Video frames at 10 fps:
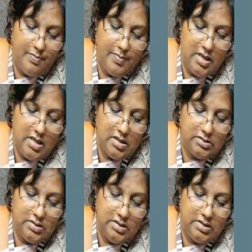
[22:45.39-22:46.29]
B,
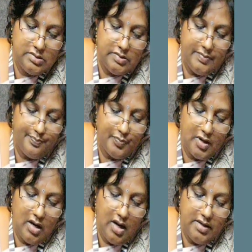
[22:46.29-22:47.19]
C, C.
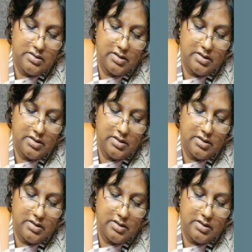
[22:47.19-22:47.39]
Right,